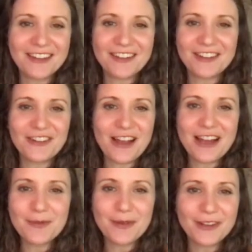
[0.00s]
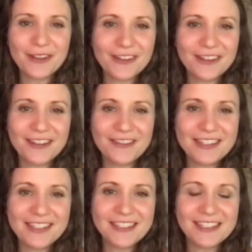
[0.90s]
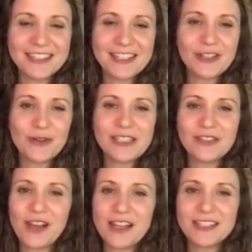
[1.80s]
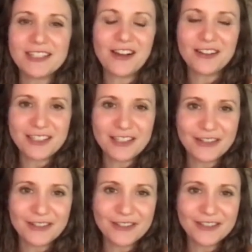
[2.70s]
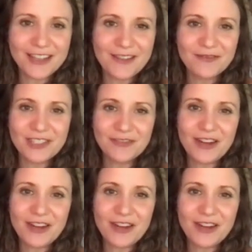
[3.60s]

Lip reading: It's incredible. I mean, it's always fun to talk to you. So I'm just very